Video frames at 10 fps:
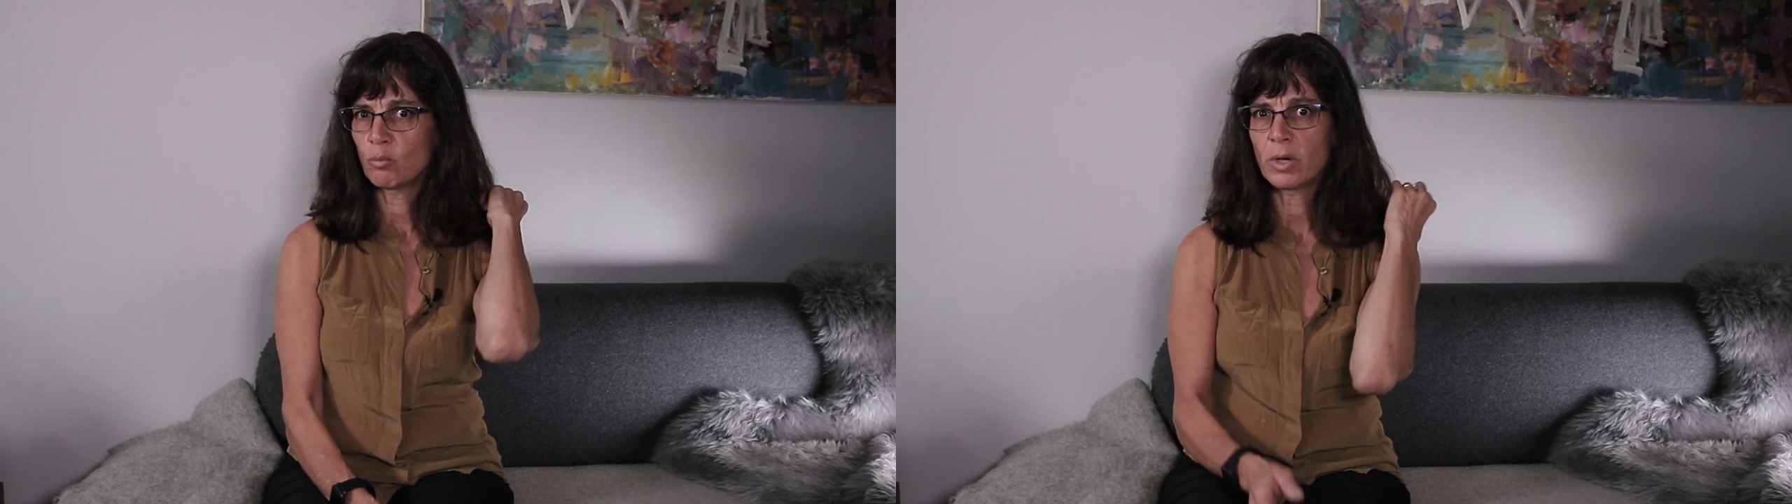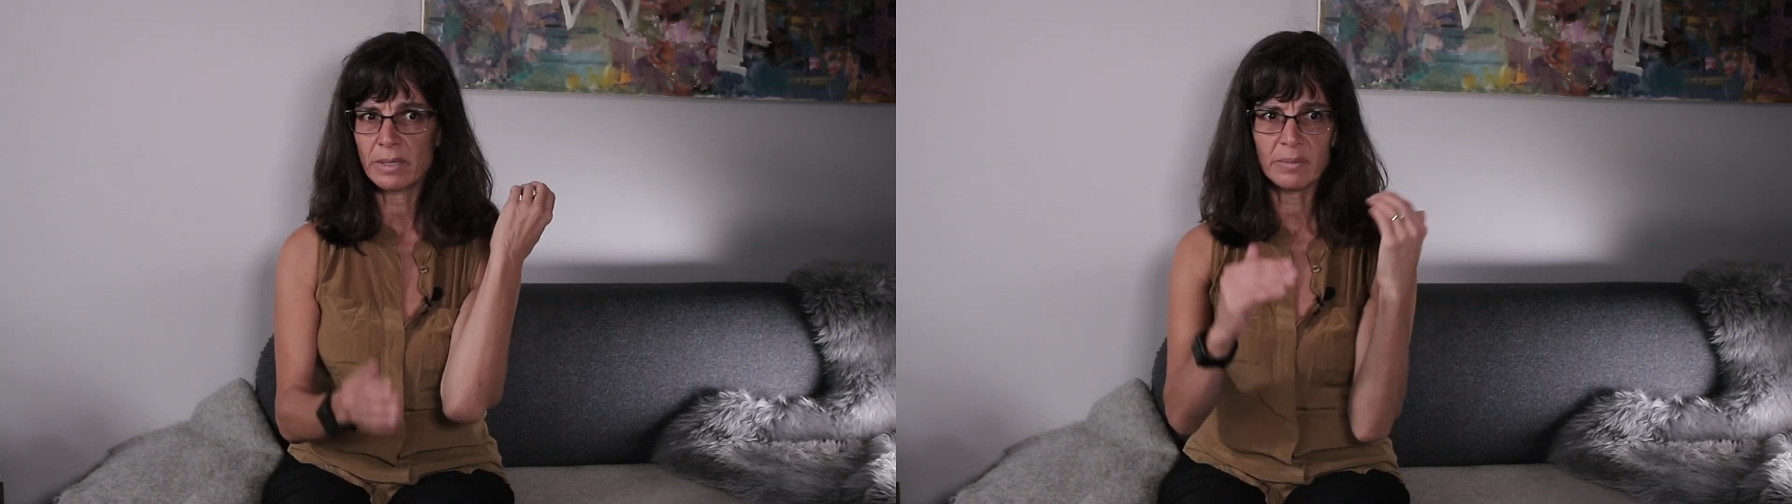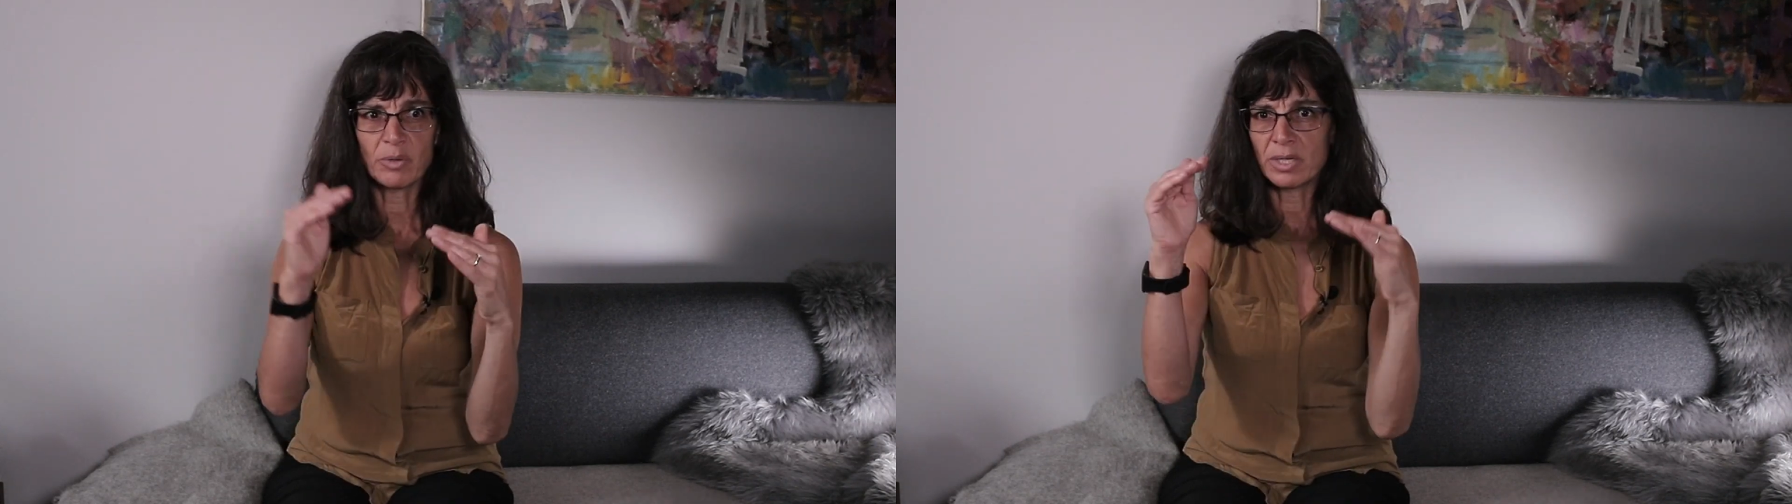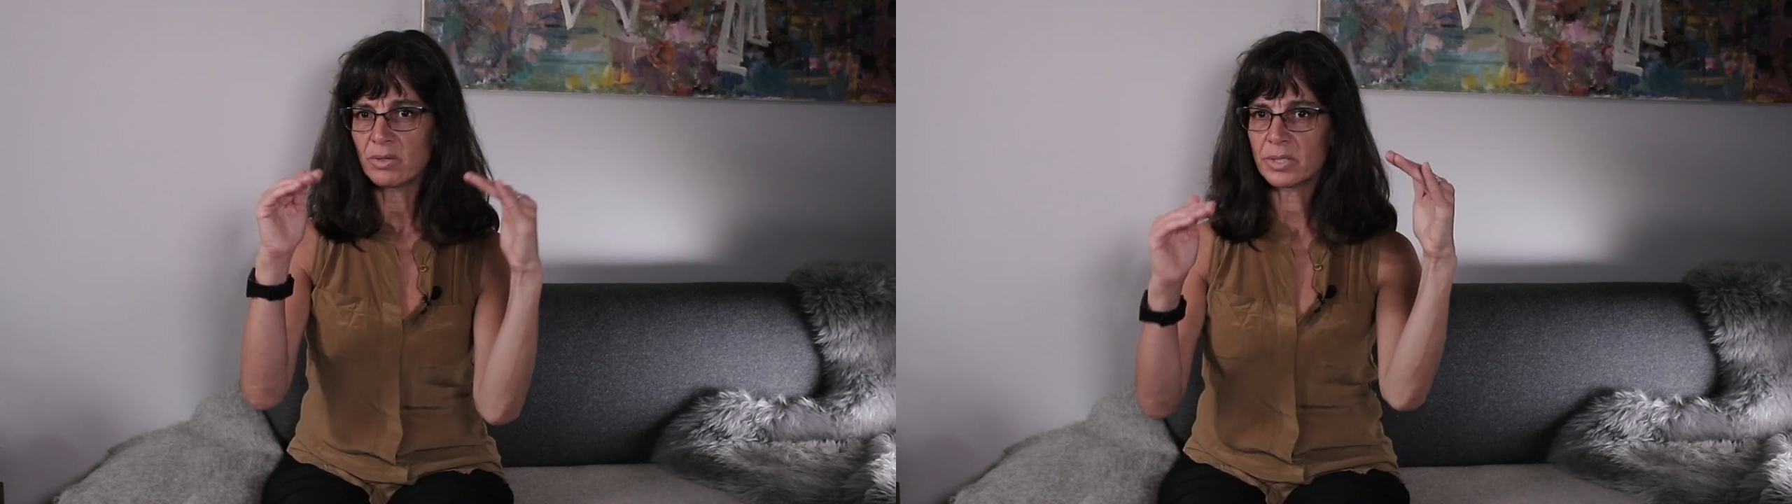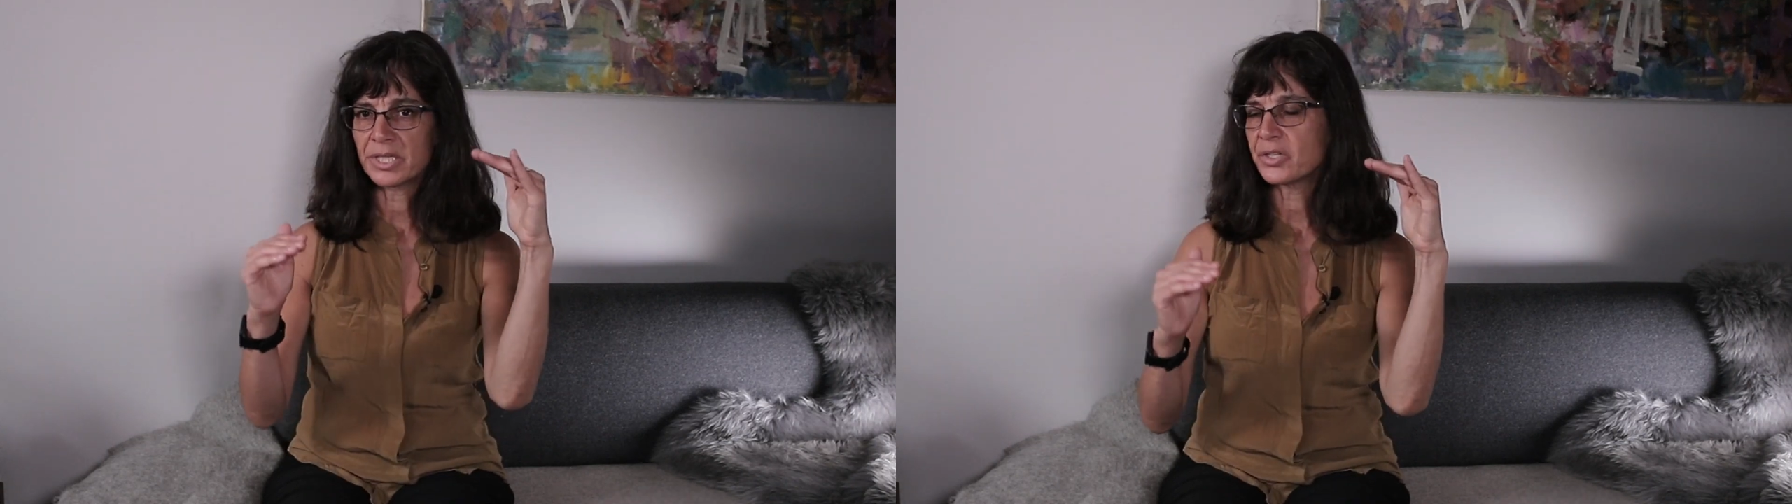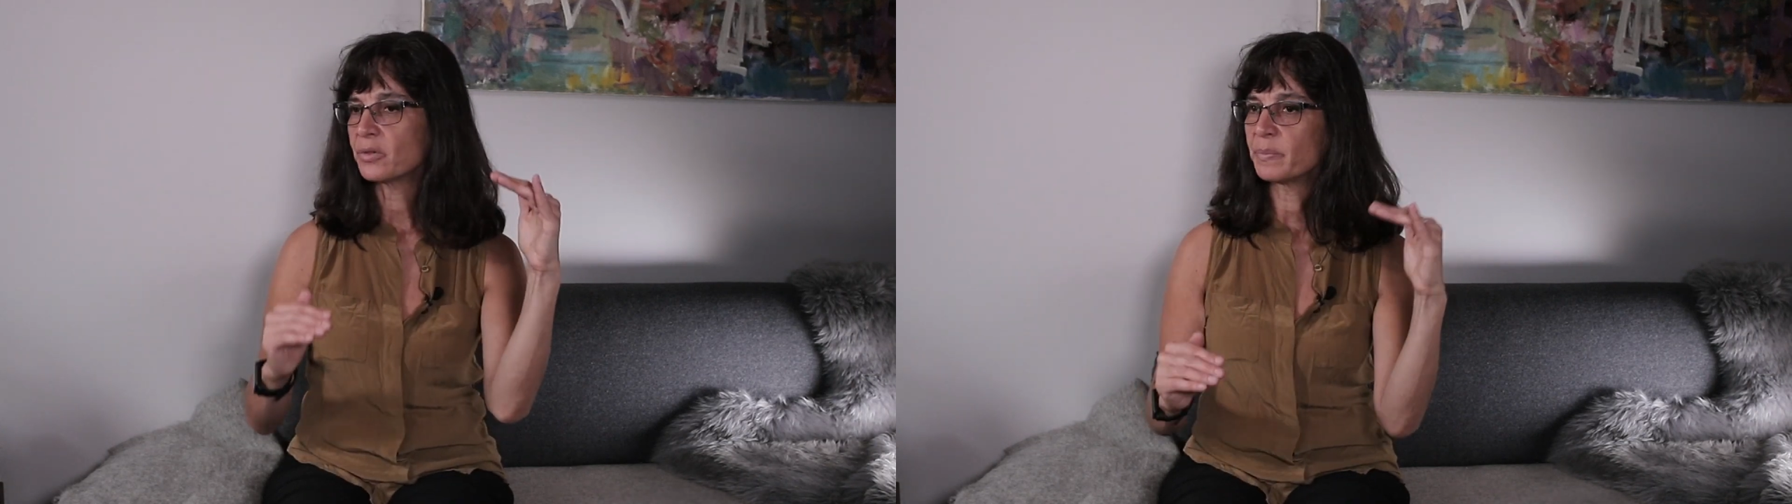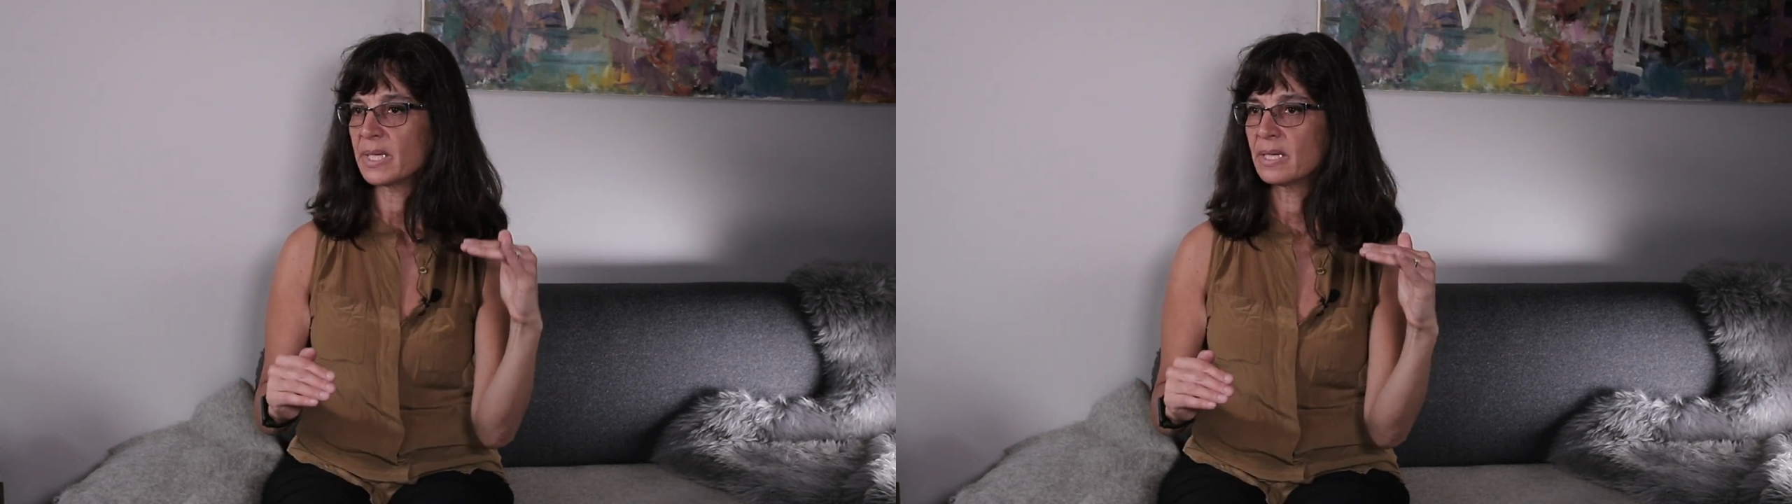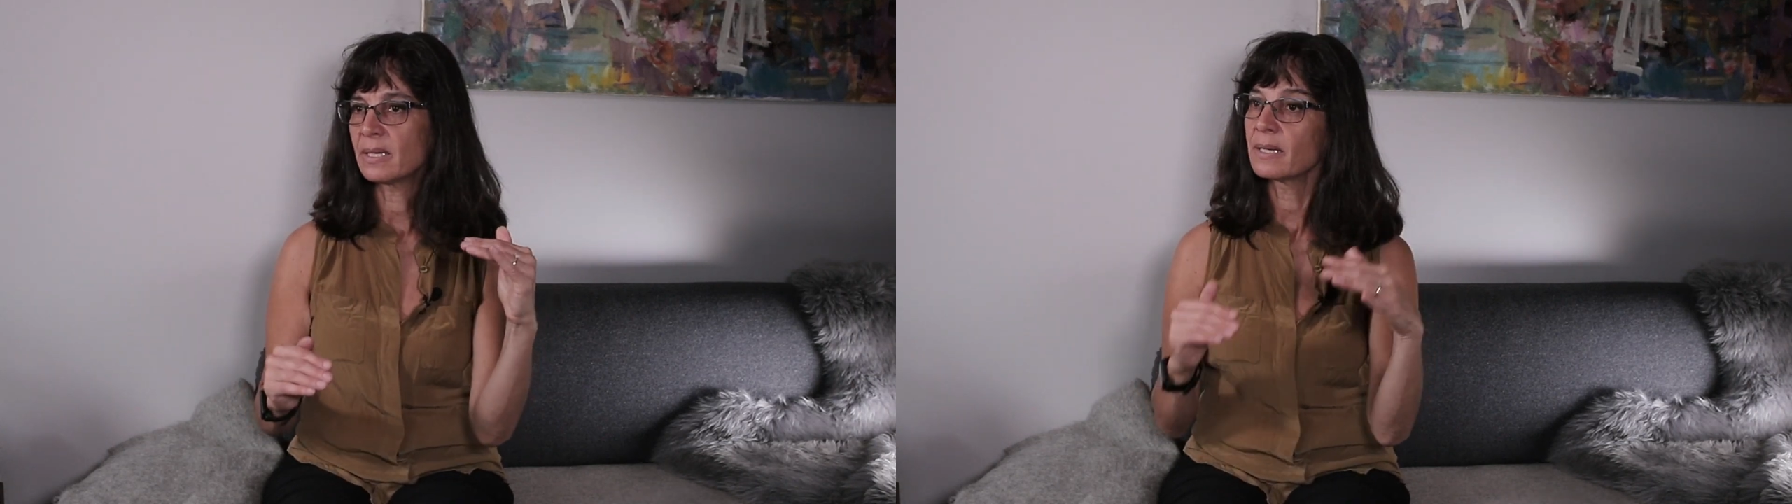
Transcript: what the priorities should be